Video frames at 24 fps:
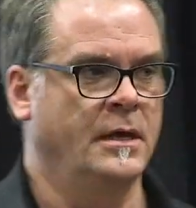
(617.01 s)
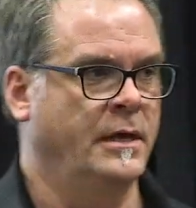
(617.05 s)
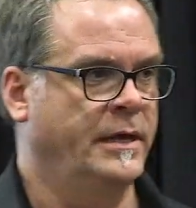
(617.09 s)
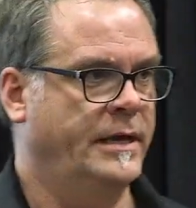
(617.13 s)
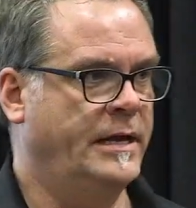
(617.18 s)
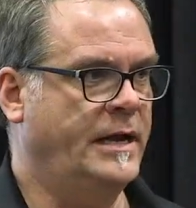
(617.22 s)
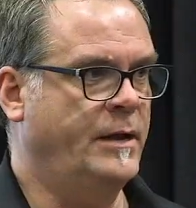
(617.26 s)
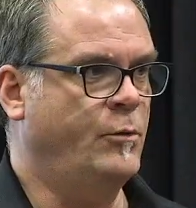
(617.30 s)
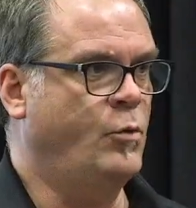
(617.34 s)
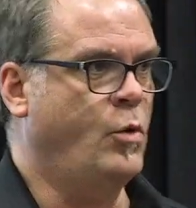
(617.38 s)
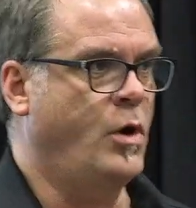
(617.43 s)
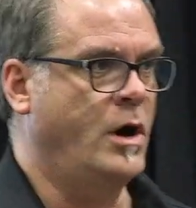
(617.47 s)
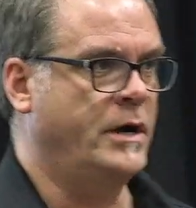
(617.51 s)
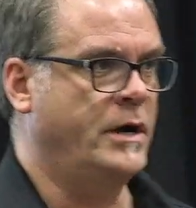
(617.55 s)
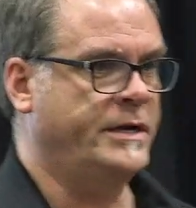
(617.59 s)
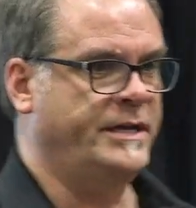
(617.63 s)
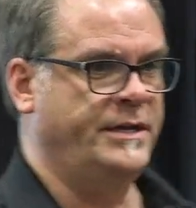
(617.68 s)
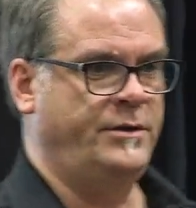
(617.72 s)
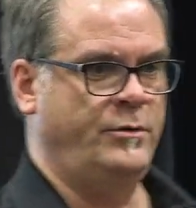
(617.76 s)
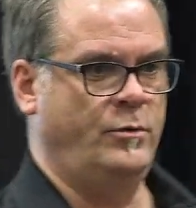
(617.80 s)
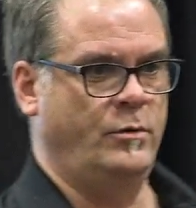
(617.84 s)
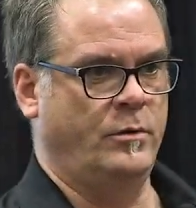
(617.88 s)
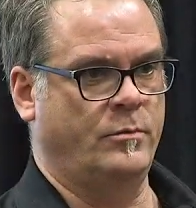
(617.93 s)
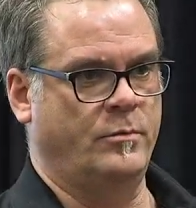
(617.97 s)
And I walk
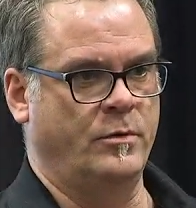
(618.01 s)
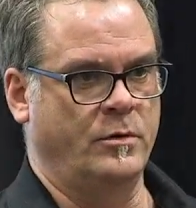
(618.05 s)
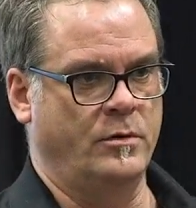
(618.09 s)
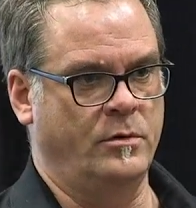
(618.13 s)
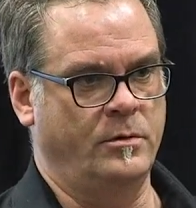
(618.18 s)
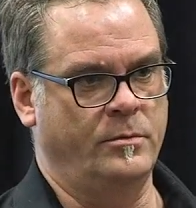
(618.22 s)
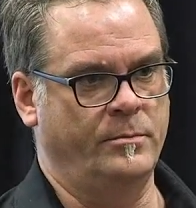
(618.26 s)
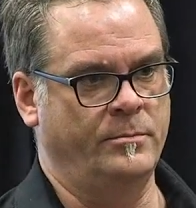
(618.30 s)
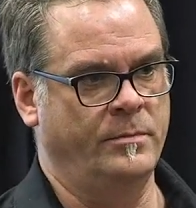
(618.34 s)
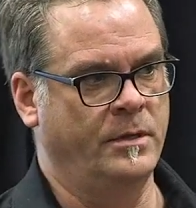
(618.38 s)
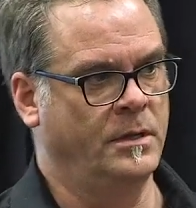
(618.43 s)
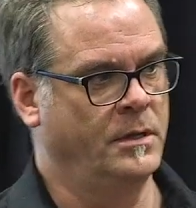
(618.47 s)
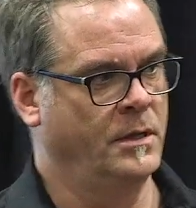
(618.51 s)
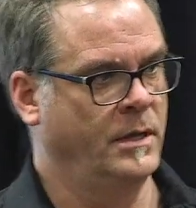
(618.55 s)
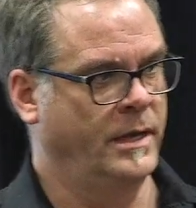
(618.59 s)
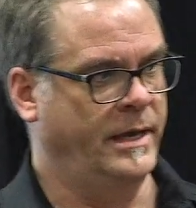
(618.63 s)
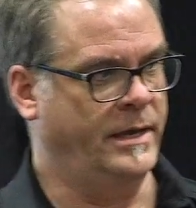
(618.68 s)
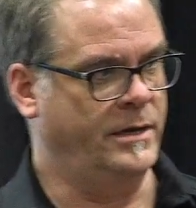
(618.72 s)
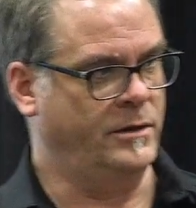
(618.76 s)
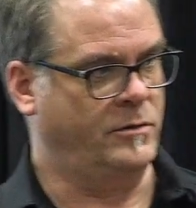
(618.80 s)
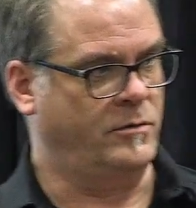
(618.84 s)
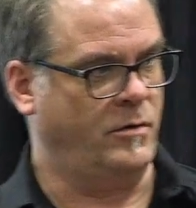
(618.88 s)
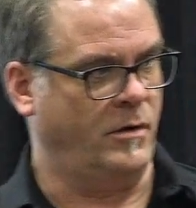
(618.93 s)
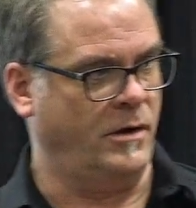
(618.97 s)
into a room,
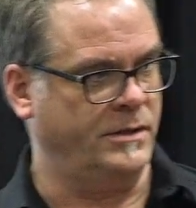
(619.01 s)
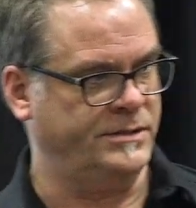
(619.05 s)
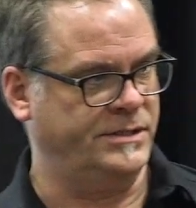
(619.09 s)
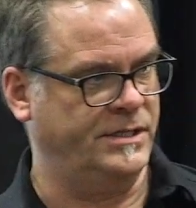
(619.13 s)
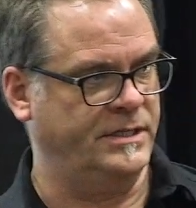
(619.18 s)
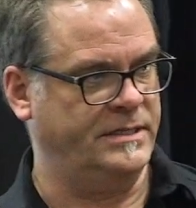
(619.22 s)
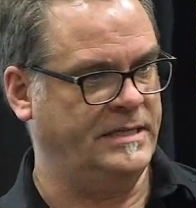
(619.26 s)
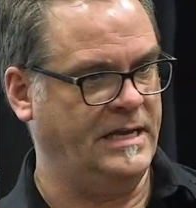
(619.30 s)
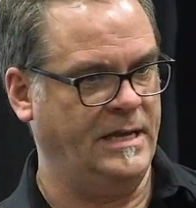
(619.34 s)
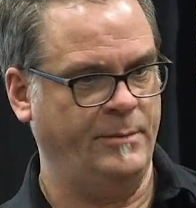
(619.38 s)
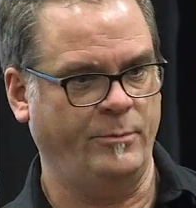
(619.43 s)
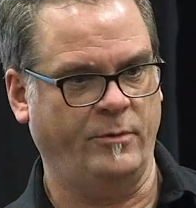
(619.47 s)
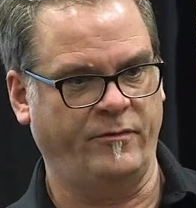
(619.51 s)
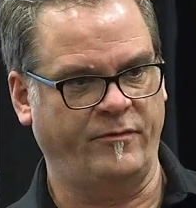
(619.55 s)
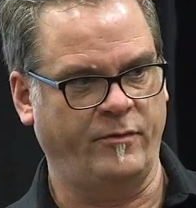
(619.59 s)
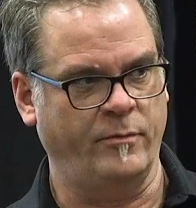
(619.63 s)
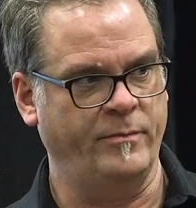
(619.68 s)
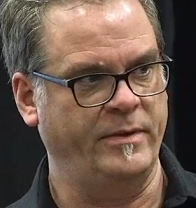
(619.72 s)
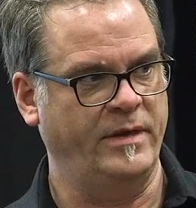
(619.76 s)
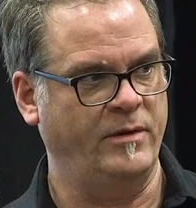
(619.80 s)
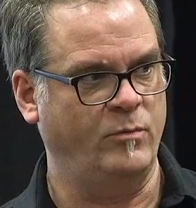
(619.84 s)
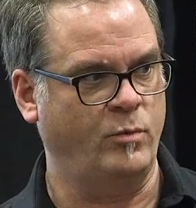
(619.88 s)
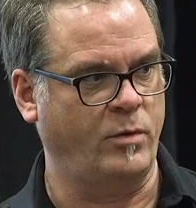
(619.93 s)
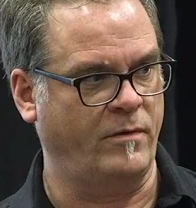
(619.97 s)
and across the table from
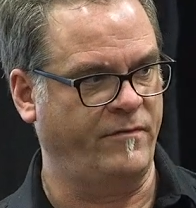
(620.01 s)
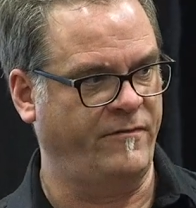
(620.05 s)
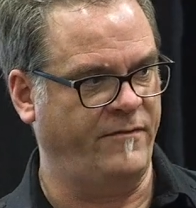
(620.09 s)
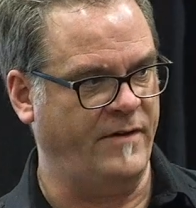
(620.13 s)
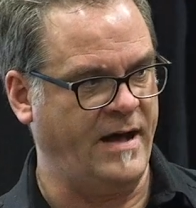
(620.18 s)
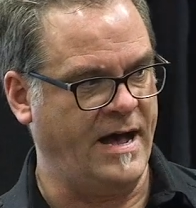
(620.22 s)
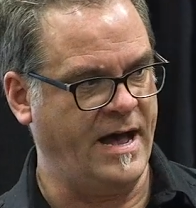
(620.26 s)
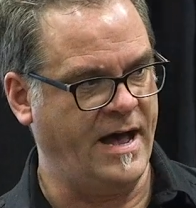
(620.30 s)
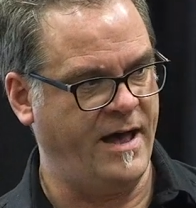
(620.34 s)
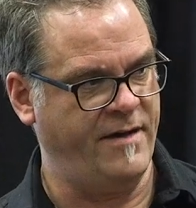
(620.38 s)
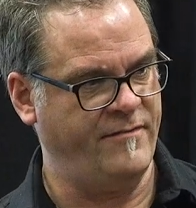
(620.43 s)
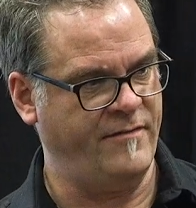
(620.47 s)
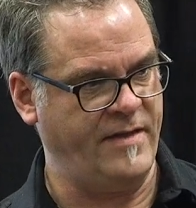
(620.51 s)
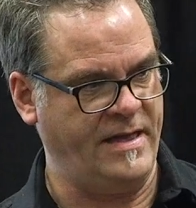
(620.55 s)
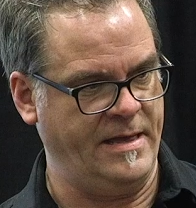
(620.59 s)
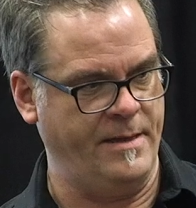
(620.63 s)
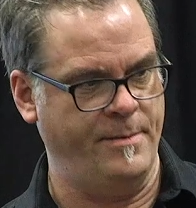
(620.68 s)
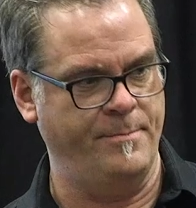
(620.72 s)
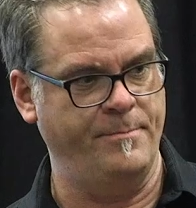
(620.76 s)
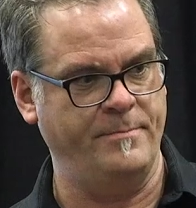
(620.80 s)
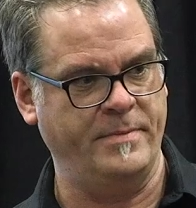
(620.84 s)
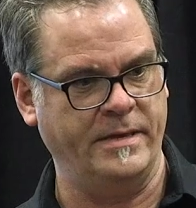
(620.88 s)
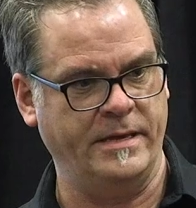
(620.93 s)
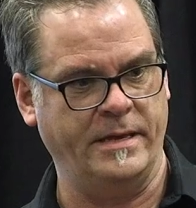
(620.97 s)
me were 5
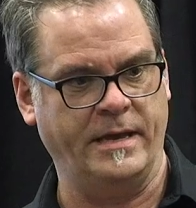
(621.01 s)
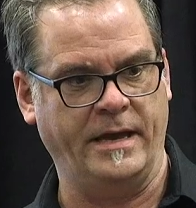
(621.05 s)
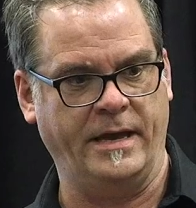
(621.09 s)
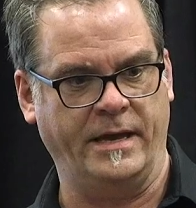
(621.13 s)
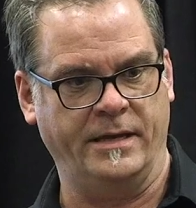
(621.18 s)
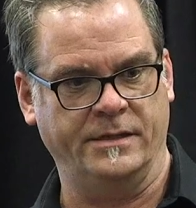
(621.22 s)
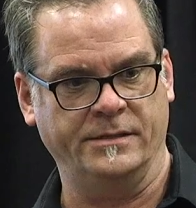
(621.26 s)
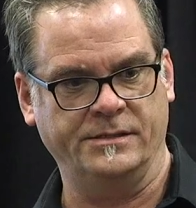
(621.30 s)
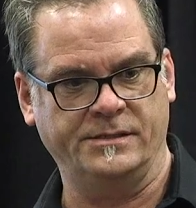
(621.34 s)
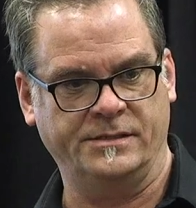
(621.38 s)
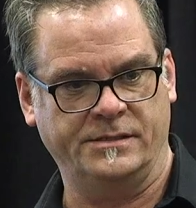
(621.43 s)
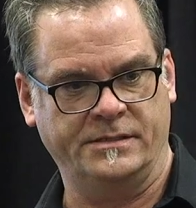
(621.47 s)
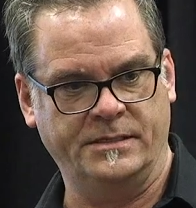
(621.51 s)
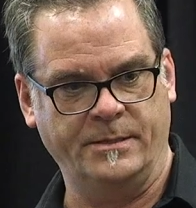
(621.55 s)
MBAs,